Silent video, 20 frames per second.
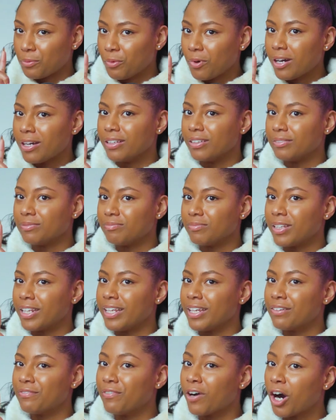one,
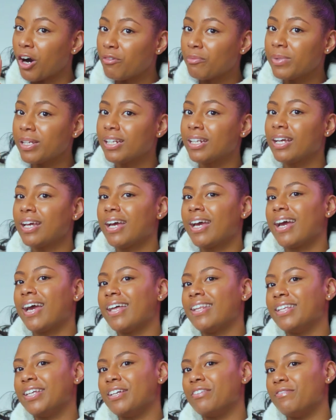the involvement
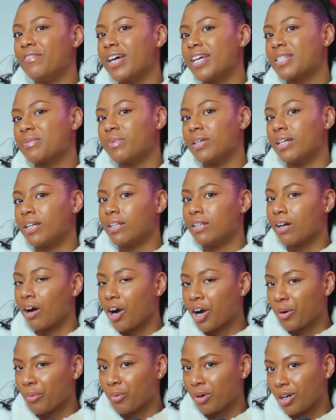and the investment in the
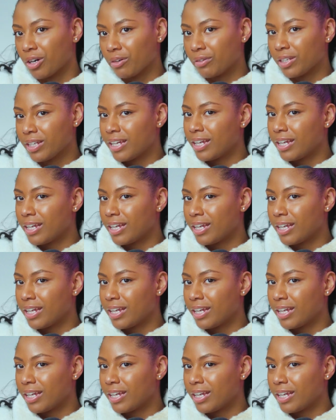art world.